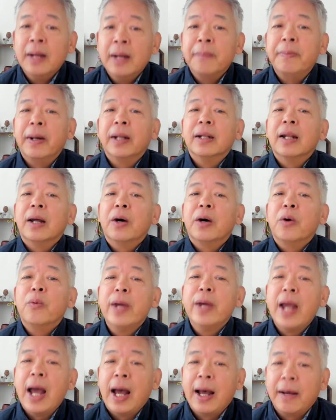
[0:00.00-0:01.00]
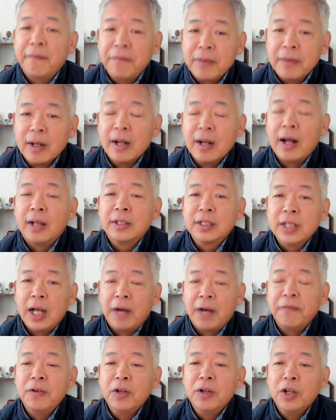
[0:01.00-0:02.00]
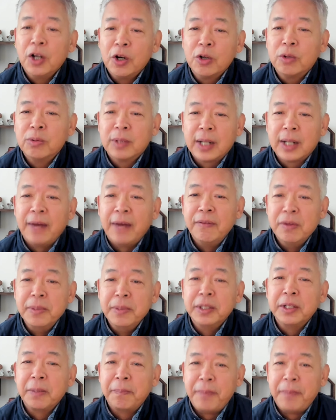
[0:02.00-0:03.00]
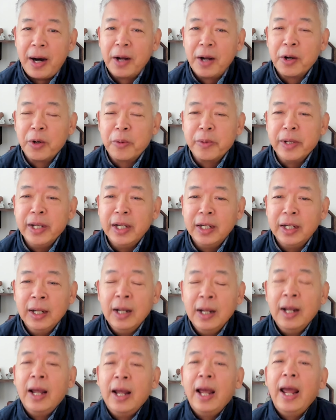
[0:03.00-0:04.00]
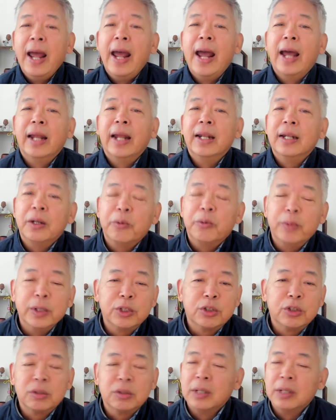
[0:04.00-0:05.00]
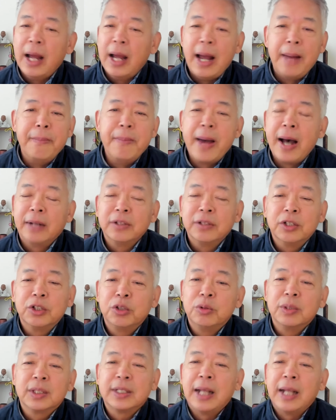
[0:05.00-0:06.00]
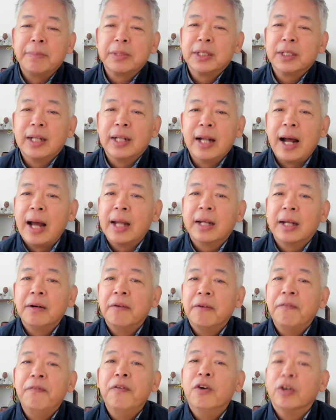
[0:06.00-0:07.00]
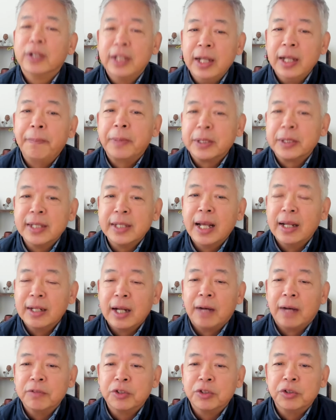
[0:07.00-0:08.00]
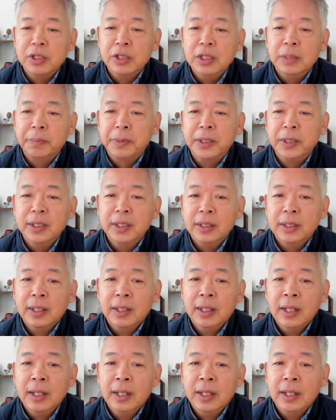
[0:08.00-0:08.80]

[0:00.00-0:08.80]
But we have lots of local government borrowing, and which amount to something like 40% of GDP.